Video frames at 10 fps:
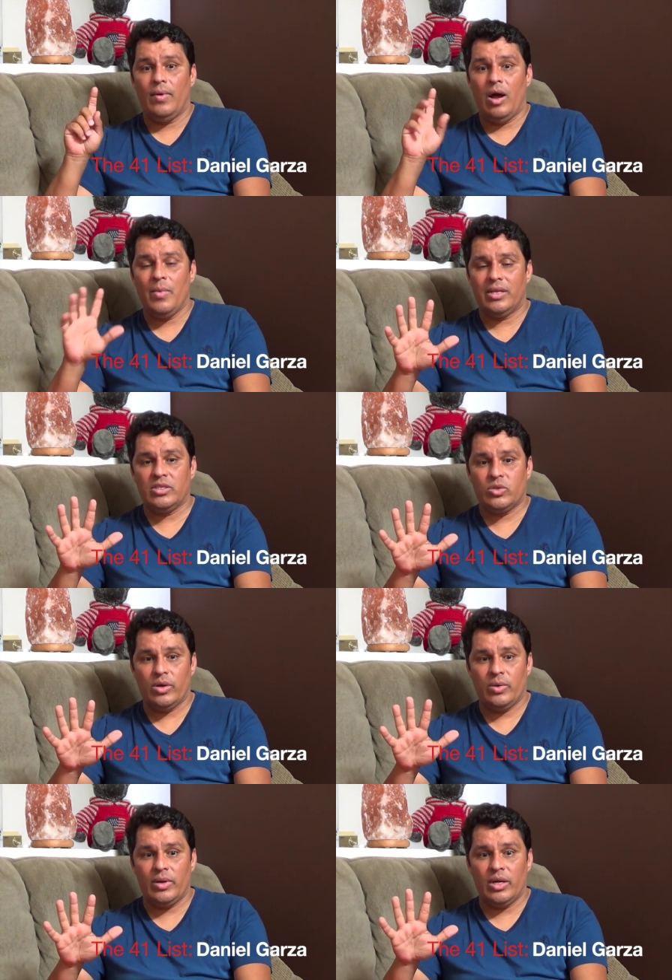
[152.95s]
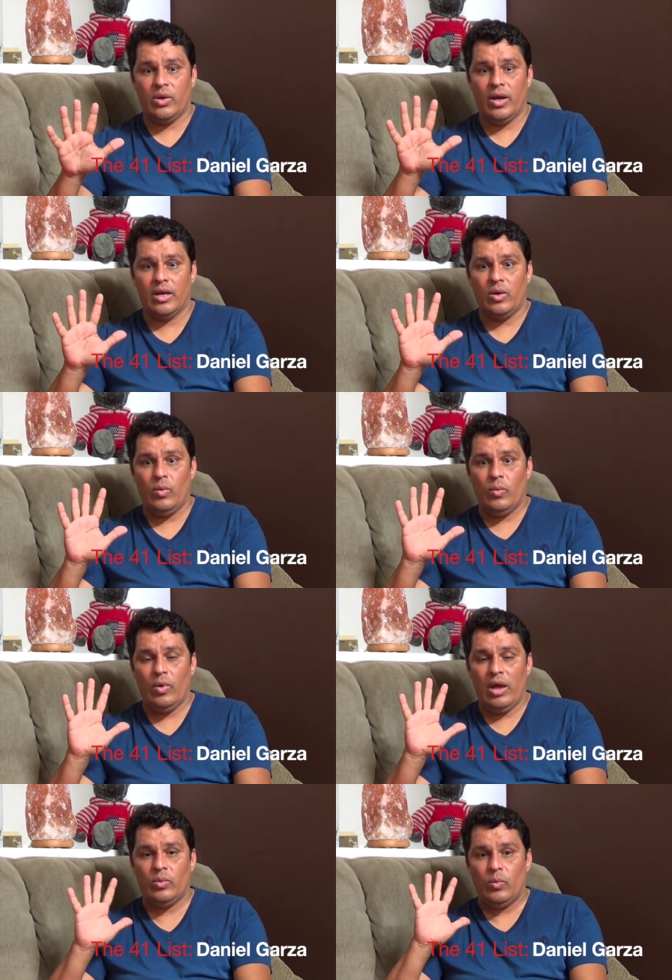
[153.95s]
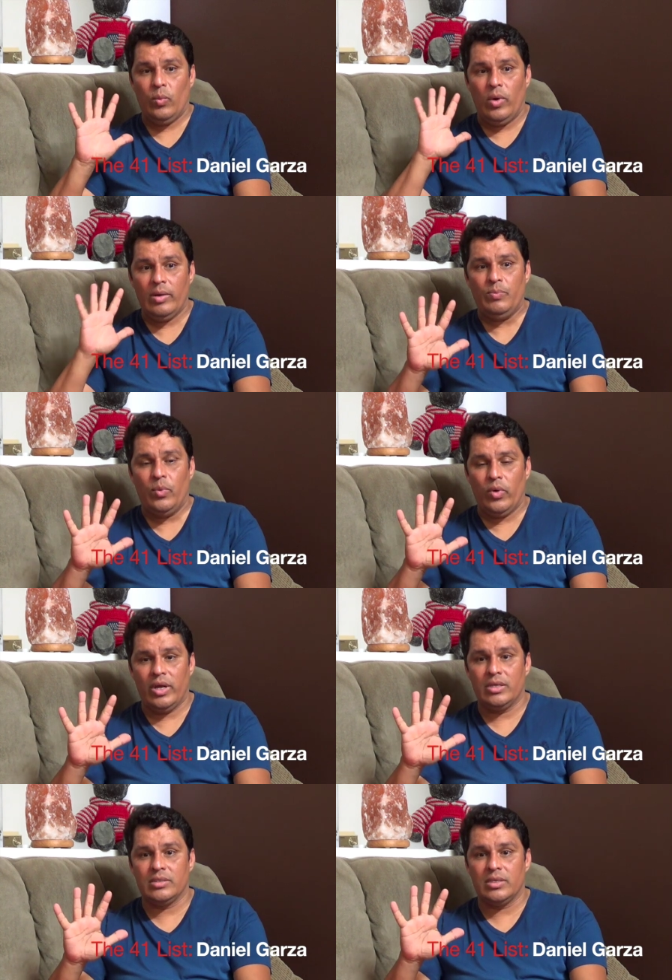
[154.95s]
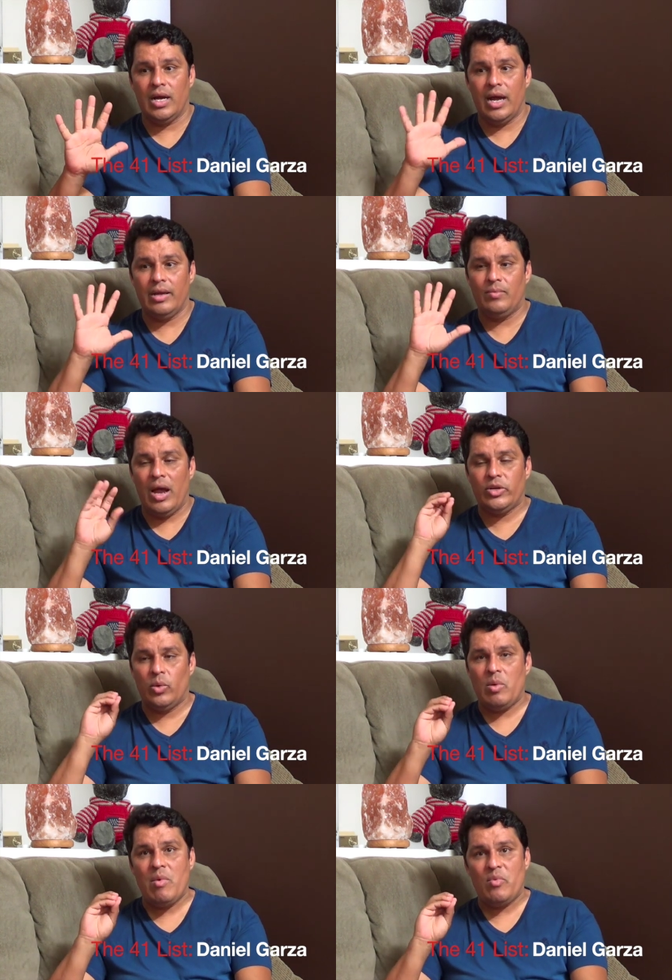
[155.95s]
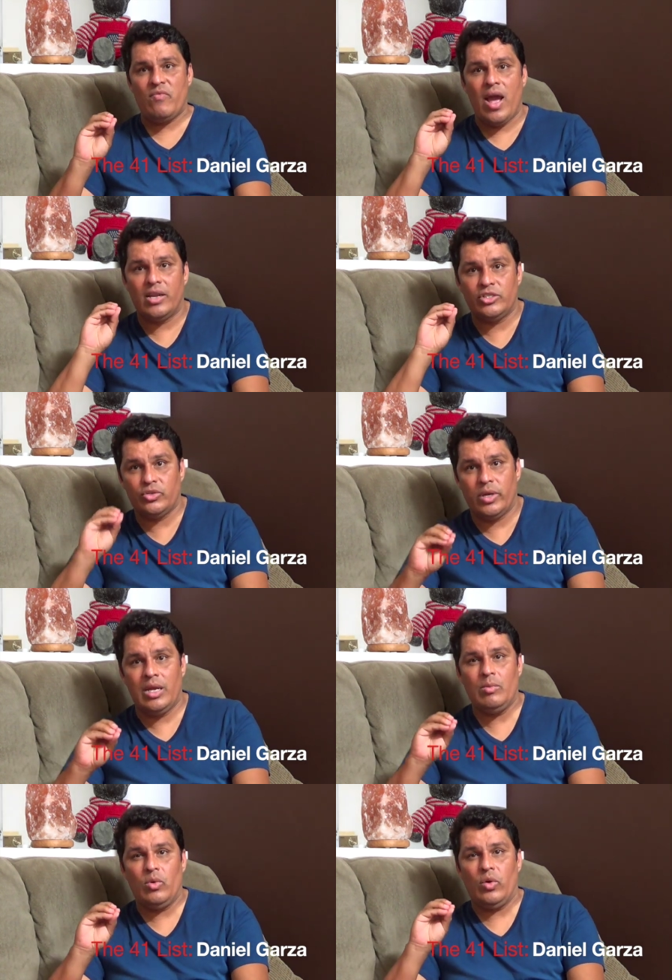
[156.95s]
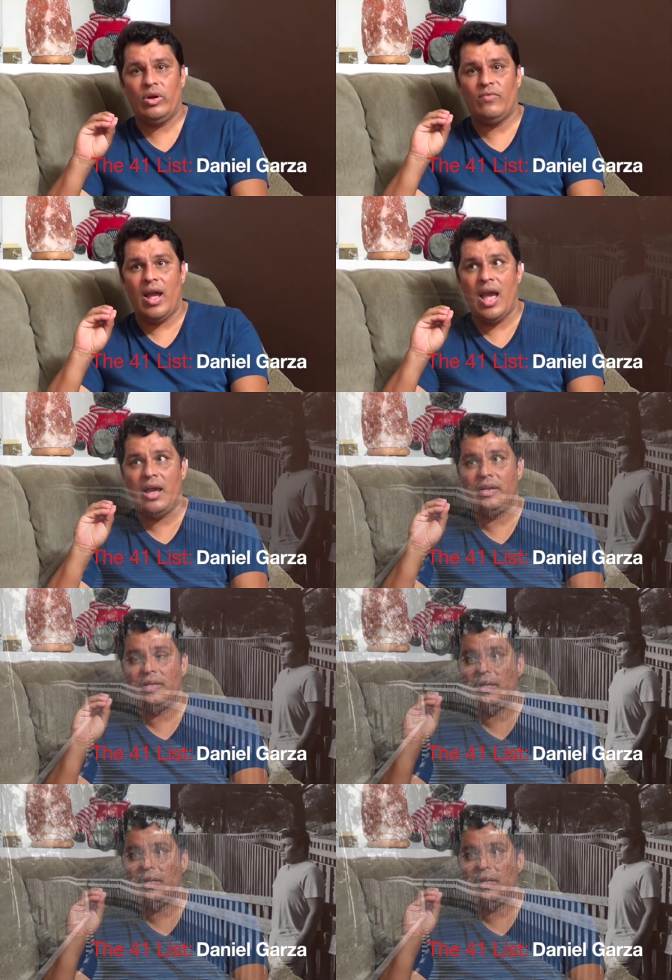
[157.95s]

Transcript: I'll make this story really quick. At one point, I don't remember if I had a dream or if I had